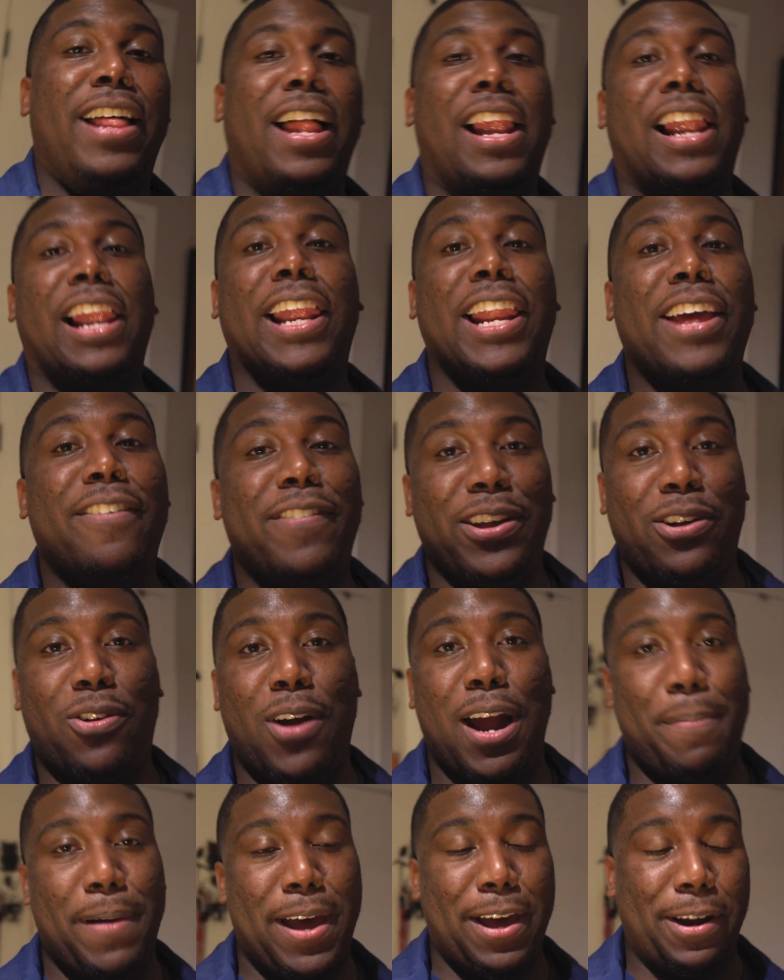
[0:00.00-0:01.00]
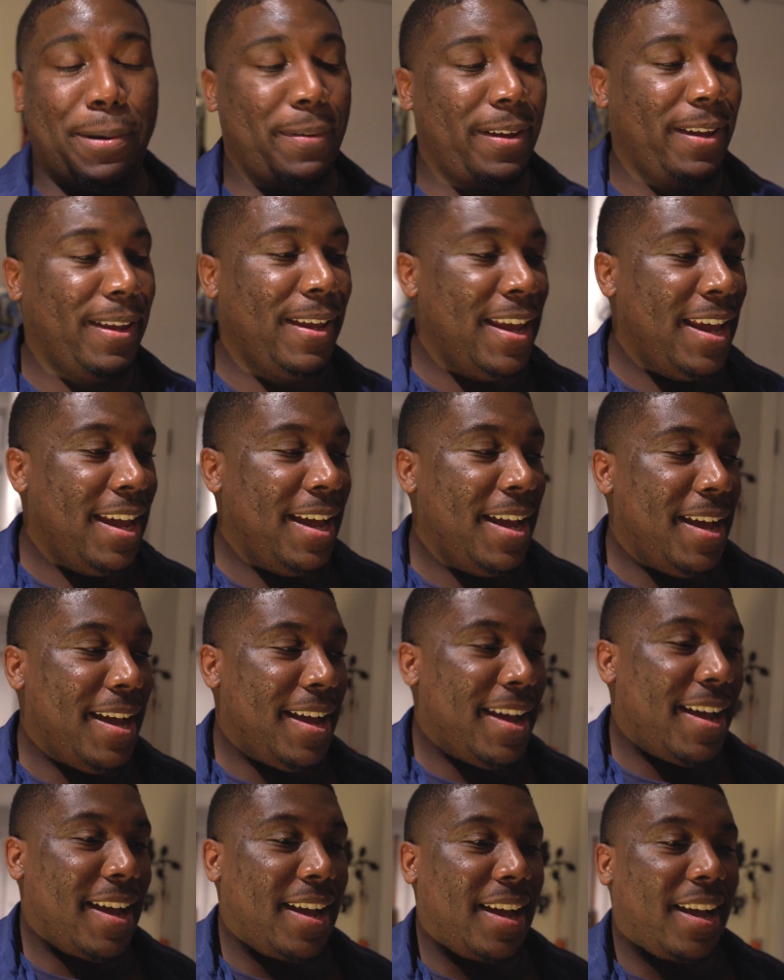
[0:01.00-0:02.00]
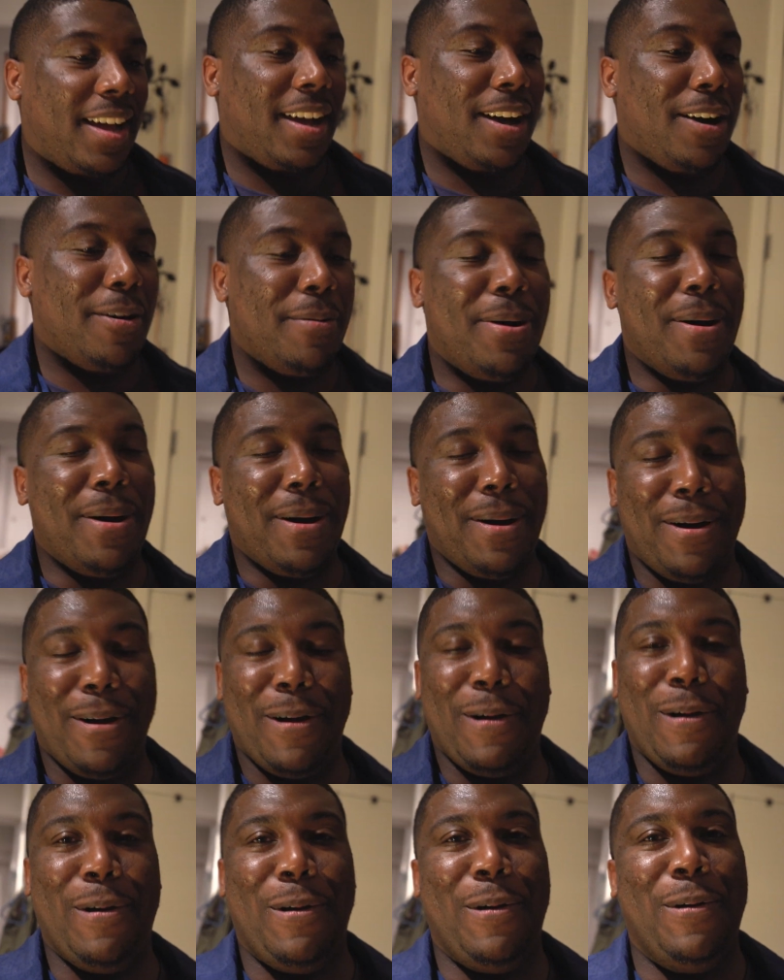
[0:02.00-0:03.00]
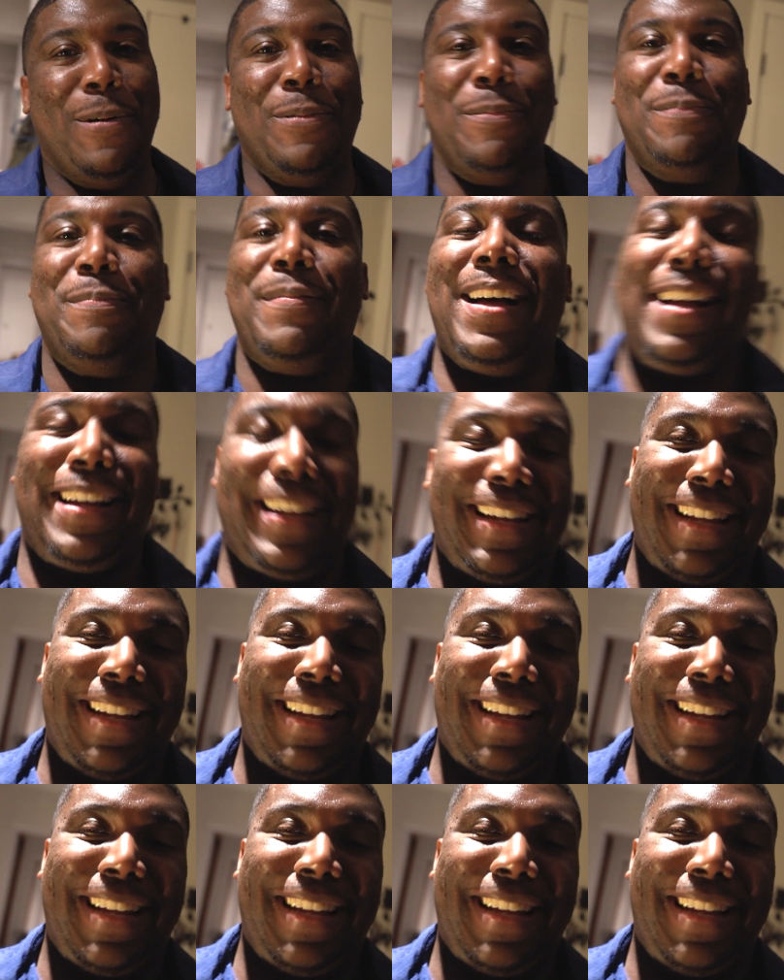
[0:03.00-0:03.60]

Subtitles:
the living crap out of me. Oh my